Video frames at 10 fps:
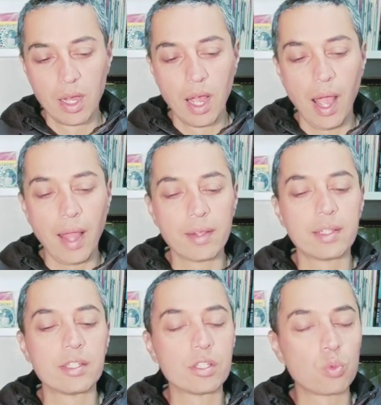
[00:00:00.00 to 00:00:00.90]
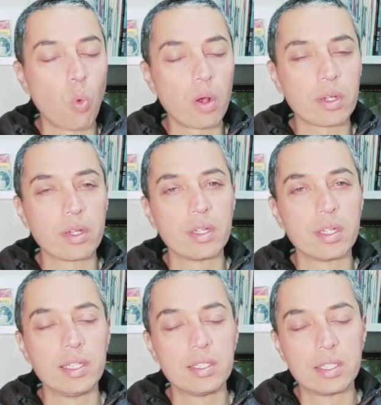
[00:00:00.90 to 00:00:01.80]
And this is what
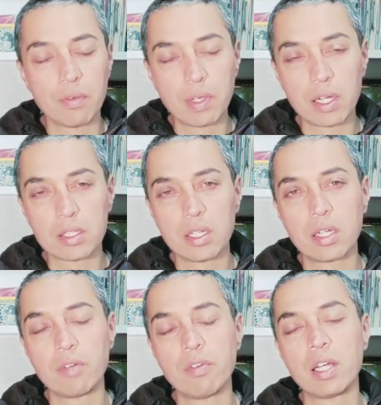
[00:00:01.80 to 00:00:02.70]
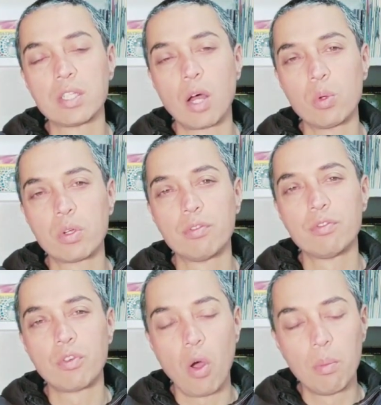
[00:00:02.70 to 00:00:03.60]
He is giving, at, giving us out
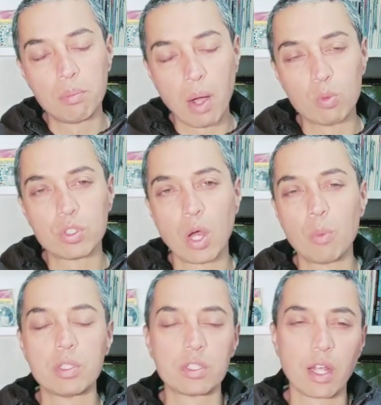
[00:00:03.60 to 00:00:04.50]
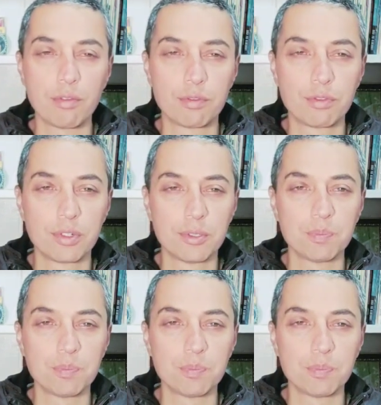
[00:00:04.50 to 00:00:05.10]
from Mount Abu itself.